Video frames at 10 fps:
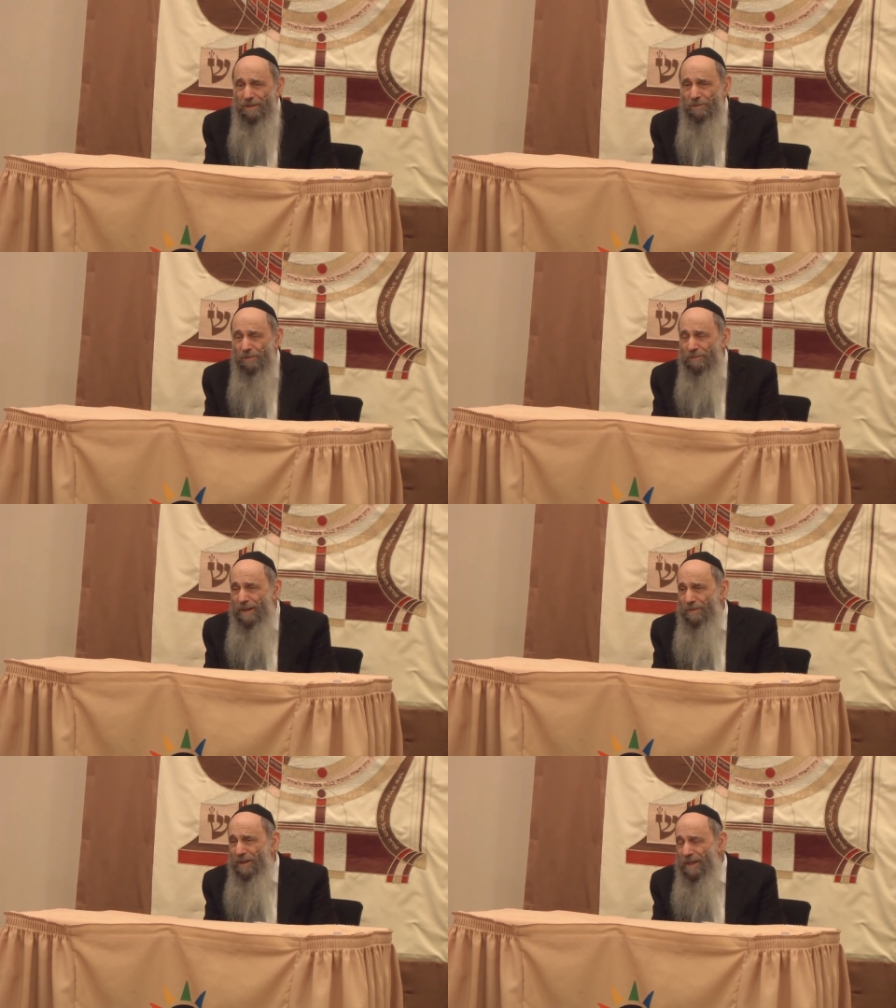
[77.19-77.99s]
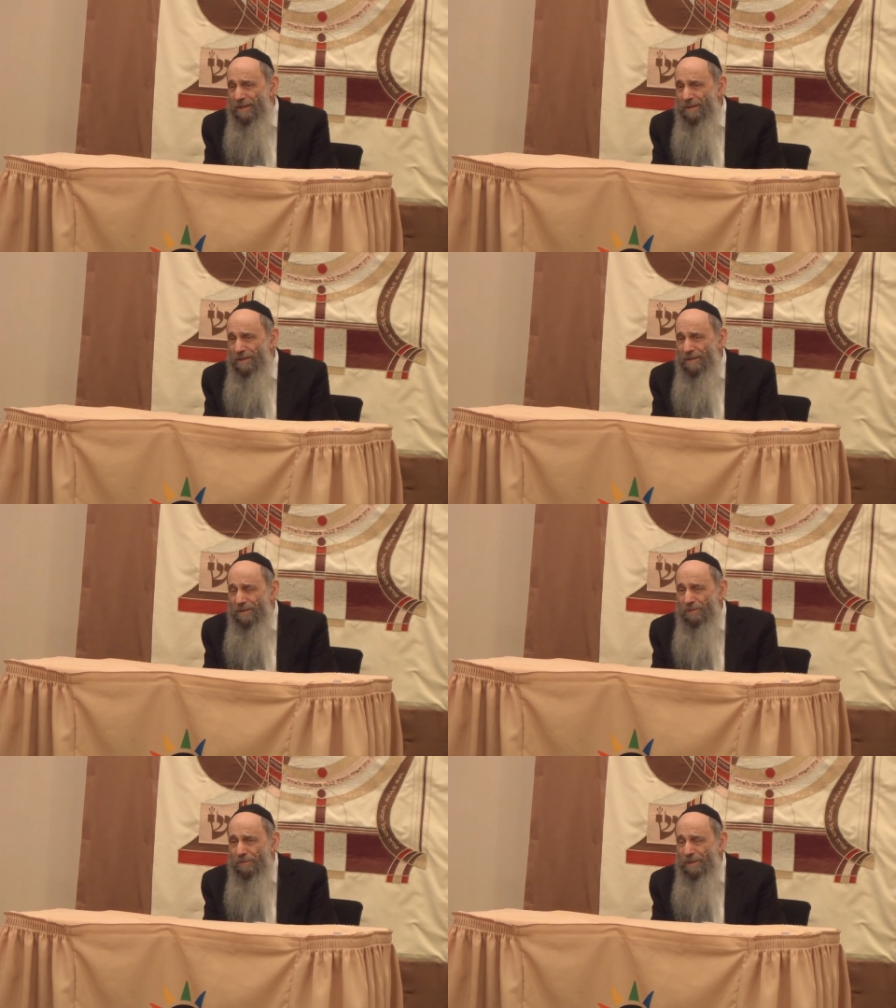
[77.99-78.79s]
through a rabbi,
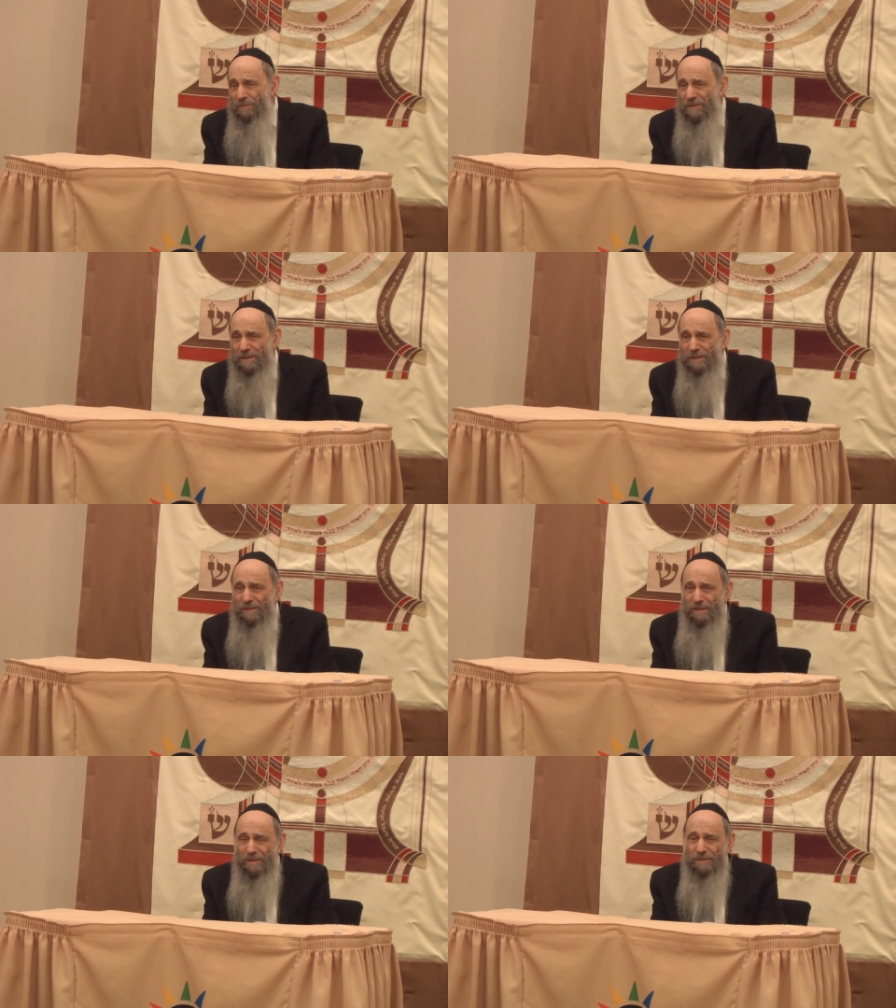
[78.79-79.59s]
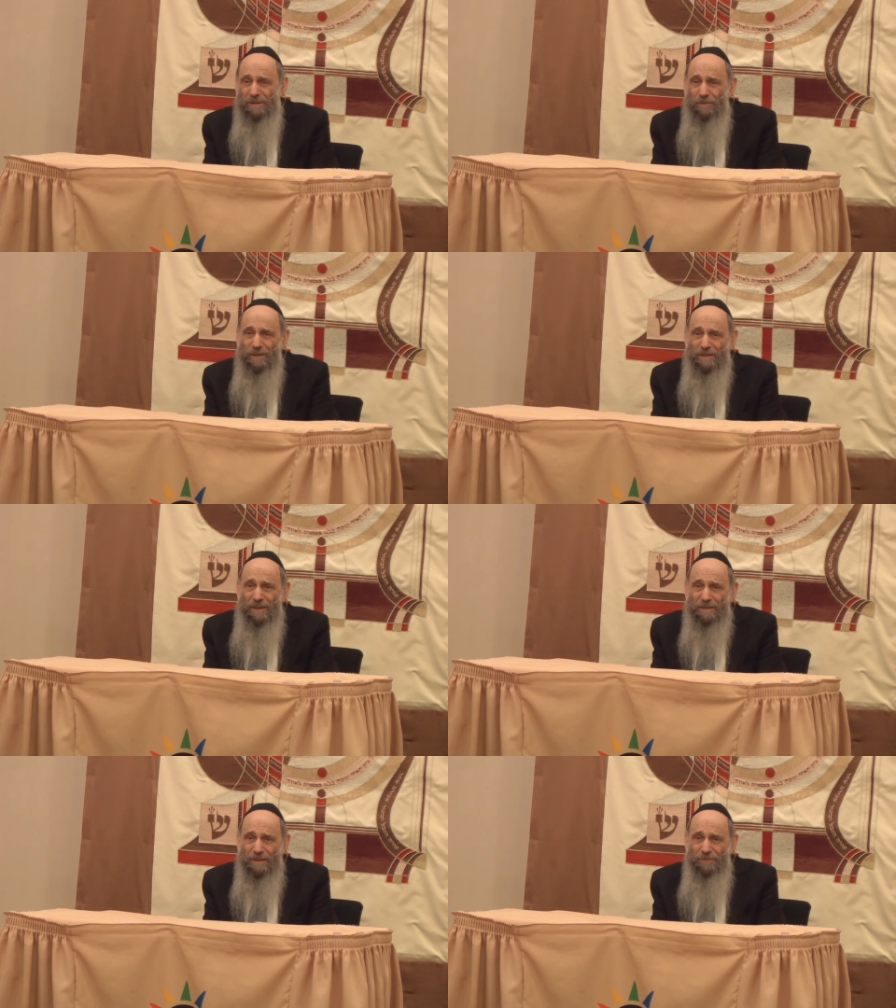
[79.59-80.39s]
through a rebbitzin, somebody
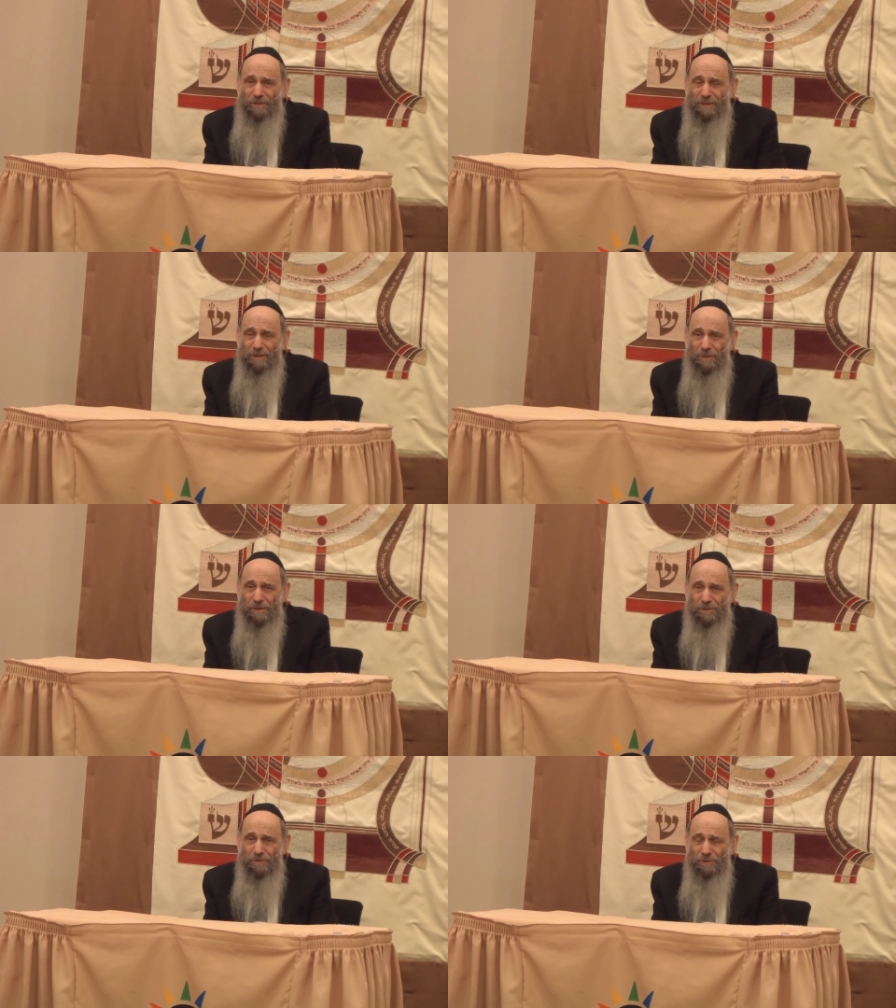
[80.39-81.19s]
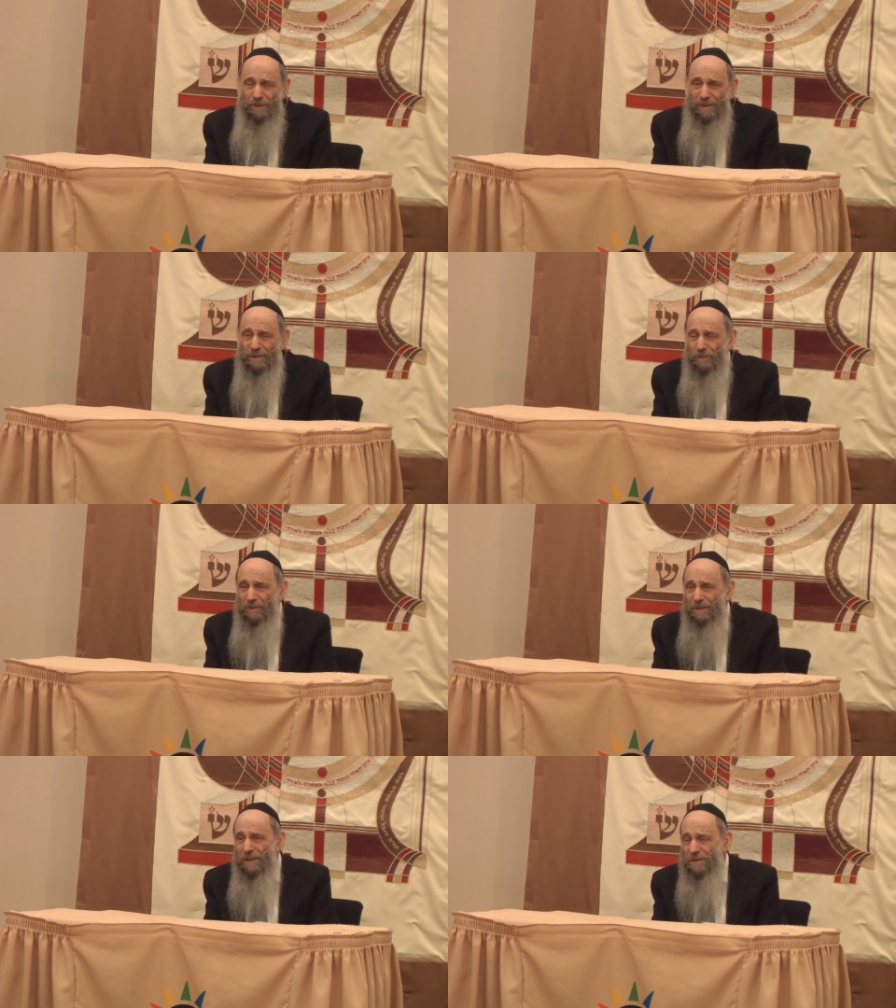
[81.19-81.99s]
that they feel close to, to
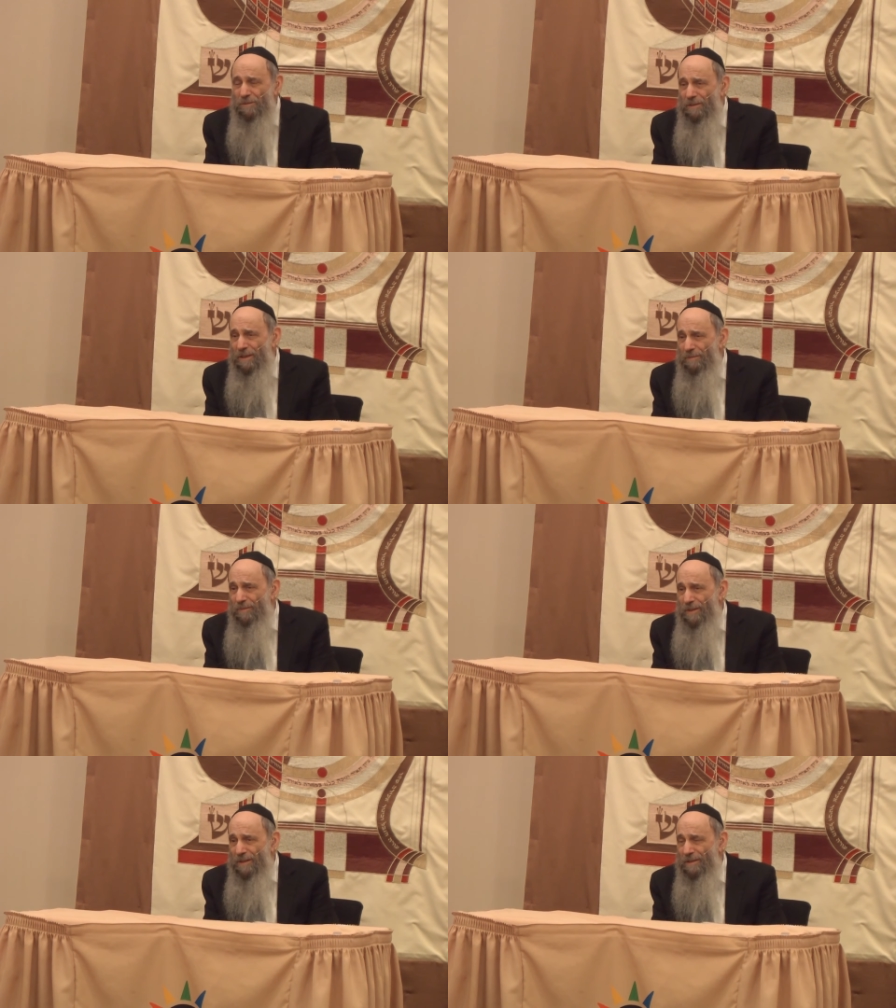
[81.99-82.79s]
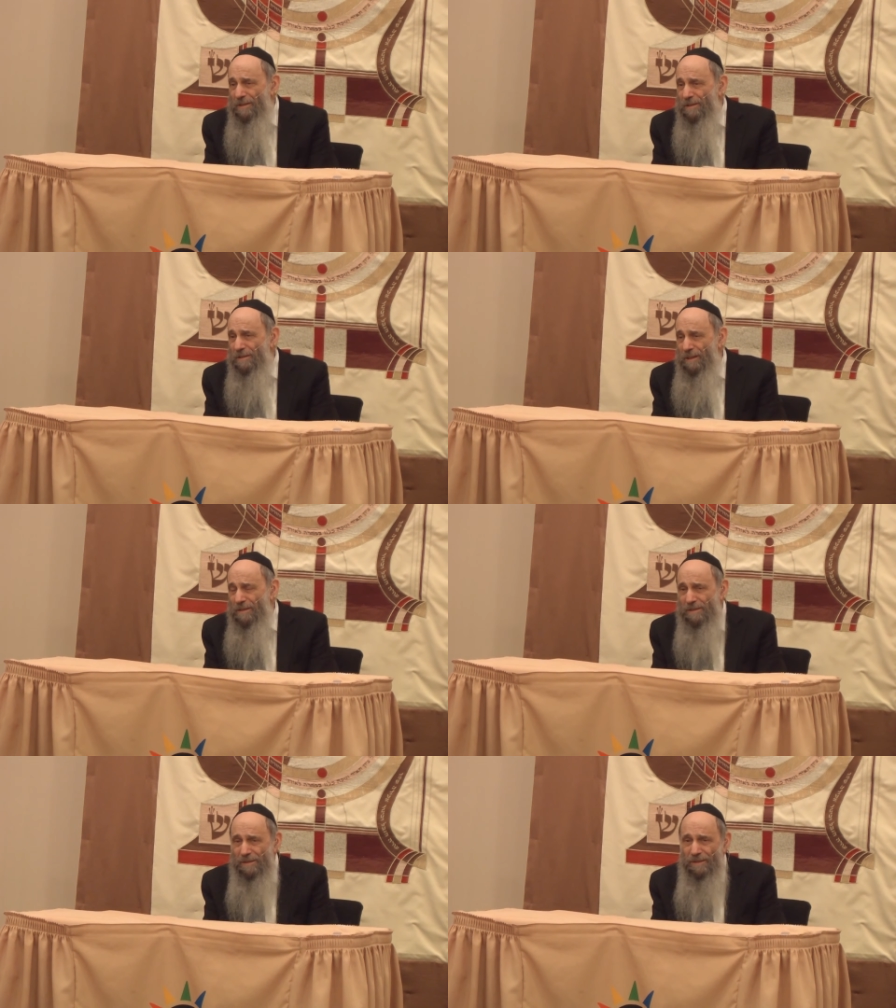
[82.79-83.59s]
be in touch with them, to
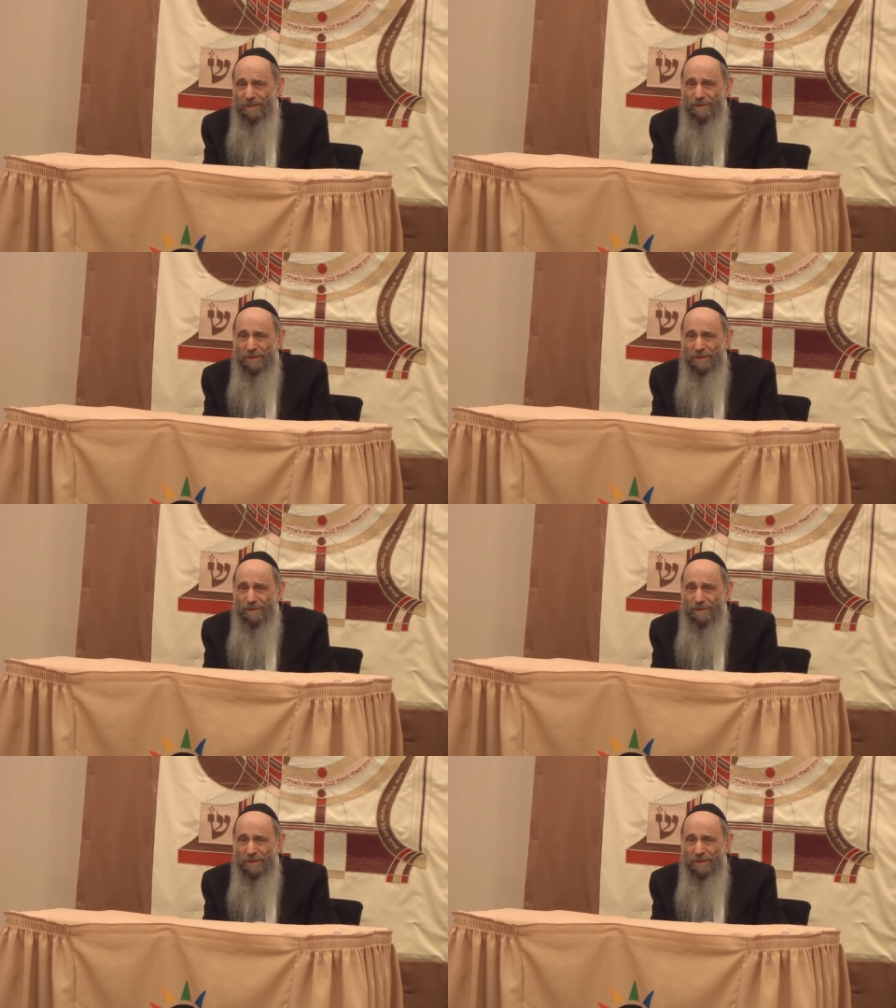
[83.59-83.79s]
discuss,